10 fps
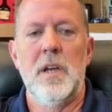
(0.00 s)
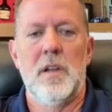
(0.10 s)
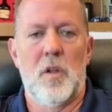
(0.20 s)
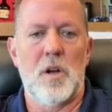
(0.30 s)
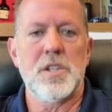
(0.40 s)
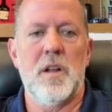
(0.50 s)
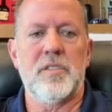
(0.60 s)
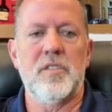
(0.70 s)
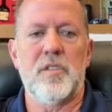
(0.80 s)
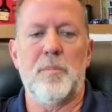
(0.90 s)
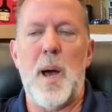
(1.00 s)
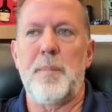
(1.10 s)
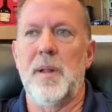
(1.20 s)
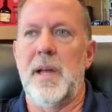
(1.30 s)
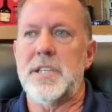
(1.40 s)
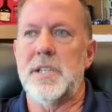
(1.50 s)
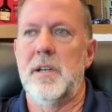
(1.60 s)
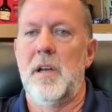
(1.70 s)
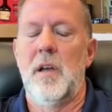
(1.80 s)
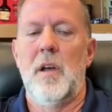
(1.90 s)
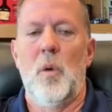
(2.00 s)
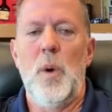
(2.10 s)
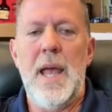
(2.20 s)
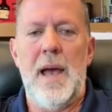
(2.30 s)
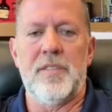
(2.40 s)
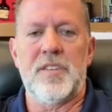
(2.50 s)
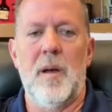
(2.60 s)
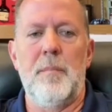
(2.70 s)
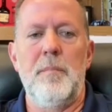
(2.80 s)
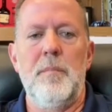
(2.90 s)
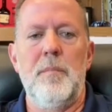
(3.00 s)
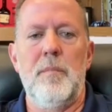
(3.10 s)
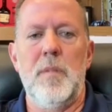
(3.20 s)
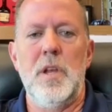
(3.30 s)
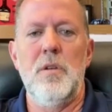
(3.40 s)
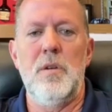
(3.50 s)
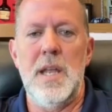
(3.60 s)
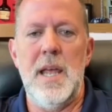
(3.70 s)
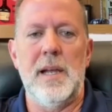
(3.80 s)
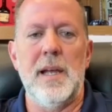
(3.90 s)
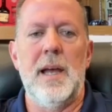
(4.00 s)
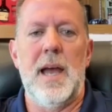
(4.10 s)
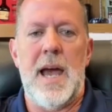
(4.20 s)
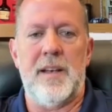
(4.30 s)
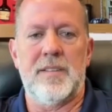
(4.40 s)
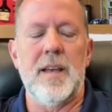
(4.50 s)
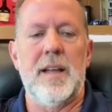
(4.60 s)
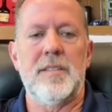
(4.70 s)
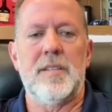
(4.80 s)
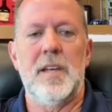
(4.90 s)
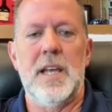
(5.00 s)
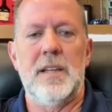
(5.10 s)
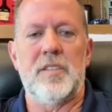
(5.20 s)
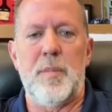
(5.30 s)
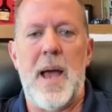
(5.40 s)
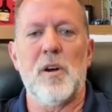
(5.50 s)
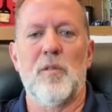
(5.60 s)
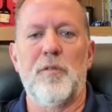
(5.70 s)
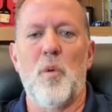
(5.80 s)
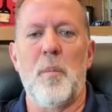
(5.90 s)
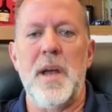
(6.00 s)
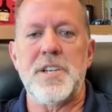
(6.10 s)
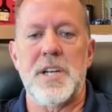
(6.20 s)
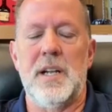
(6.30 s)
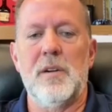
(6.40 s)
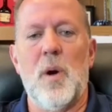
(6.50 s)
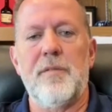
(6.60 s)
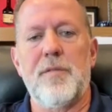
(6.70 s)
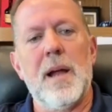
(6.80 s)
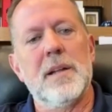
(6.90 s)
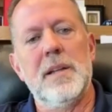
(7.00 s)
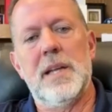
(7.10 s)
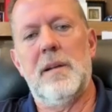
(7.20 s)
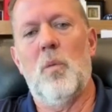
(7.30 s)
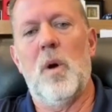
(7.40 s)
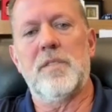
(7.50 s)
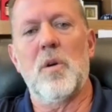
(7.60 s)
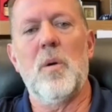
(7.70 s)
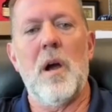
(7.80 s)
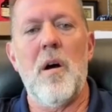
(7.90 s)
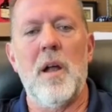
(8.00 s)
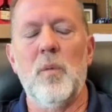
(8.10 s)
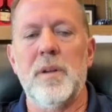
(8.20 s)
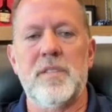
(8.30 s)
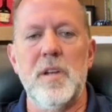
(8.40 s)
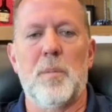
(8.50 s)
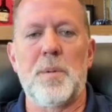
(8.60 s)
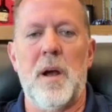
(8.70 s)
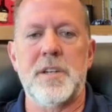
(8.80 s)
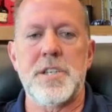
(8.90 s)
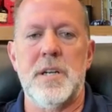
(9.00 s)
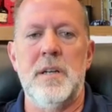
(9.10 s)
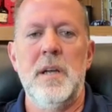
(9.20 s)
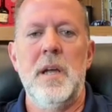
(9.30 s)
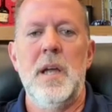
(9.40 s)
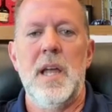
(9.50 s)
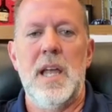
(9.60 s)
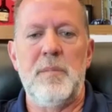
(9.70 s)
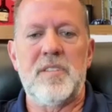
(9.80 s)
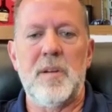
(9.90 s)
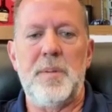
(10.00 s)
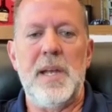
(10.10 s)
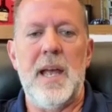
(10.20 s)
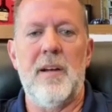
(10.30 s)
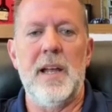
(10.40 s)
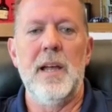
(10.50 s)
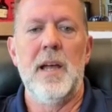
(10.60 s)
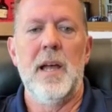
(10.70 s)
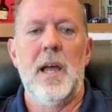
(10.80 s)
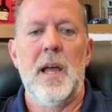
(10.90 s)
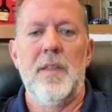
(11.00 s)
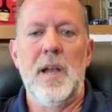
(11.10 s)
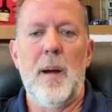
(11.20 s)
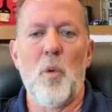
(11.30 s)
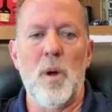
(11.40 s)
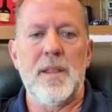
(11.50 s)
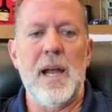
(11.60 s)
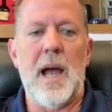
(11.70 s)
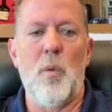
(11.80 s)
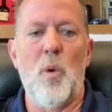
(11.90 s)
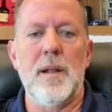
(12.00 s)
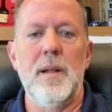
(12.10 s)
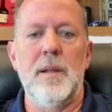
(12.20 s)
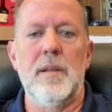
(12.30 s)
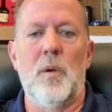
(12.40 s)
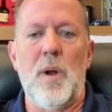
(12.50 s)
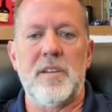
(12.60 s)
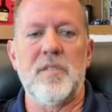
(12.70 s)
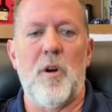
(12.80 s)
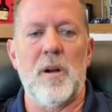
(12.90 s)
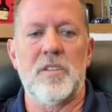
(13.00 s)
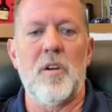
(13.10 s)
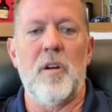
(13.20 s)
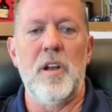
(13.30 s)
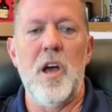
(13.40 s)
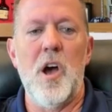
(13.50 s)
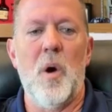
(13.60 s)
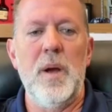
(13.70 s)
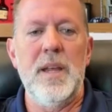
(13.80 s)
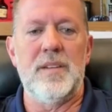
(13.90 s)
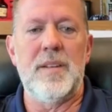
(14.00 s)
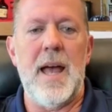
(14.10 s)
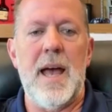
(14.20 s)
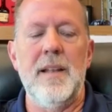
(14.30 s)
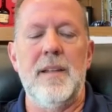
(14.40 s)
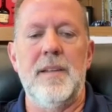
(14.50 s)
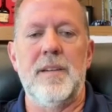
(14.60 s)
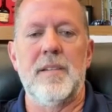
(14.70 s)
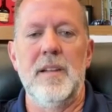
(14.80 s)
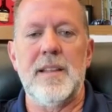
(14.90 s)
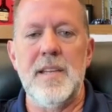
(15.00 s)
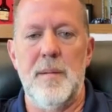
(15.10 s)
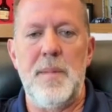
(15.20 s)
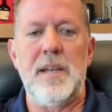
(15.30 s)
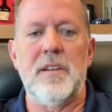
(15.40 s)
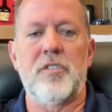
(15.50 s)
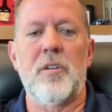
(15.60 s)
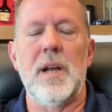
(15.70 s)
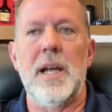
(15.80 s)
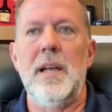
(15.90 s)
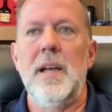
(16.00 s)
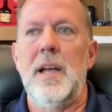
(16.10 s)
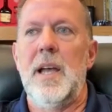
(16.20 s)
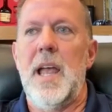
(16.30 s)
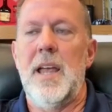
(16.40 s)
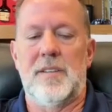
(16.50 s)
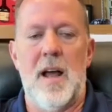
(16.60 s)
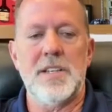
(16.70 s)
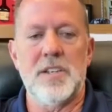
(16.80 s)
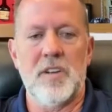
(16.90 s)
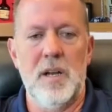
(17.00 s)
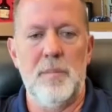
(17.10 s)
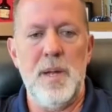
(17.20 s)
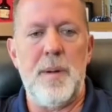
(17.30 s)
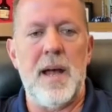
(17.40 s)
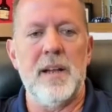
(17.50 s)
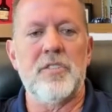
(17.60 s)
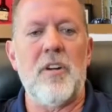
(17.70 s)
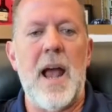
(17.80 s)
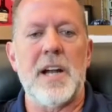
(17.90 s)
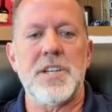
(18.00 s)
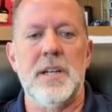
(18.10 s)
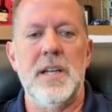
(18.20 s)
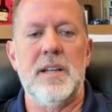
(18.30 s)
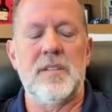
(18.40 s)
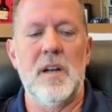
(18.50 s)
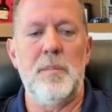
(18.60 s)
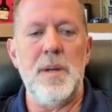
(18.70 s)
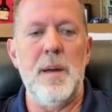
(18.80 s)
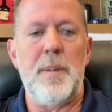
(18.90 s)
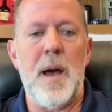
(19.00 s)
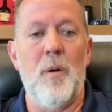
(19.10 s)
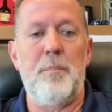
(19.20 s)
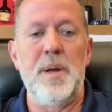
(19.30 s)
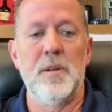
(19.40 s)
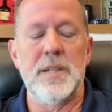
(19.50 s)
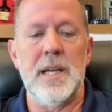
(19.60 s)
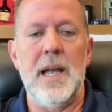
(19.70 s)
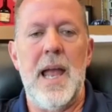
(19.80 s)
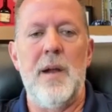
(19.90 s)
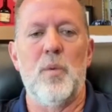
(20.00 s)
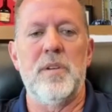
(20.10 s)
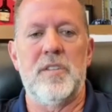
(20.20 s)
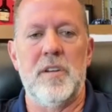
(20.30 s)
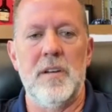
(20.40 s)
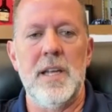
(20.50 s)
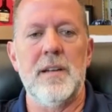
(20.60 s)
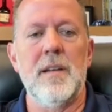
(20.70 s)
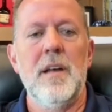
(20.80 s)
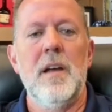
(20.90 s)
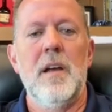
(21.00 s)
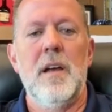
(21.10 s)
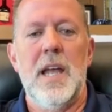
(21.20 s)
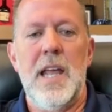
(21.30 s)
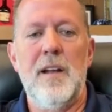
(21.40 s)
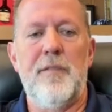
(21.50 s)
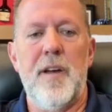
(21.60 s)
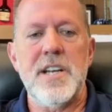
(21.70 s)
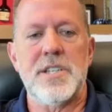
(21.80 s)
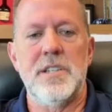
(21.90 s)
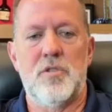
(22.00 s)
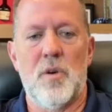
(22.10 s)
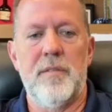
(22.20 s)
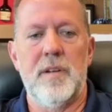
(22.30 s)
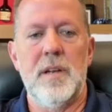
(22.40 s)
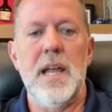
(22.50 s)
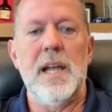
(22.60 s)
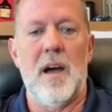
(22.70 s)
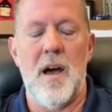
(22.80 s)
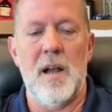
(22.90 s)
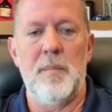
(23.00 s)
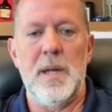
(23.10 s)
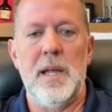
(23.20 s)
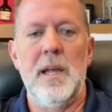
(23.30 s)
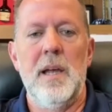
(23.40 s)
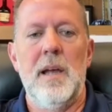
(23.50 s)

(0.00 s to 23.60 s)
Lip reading: large clusters of population. We have some unique assets in the Smackover Formation, and quite frankly, in what's going on with steel production in Mississippi County. The number one thing I want the rest of Arkansas to know is that this lithium industry is not just going to be about extraction. It's going to be about building a resilient, innovation-driven economy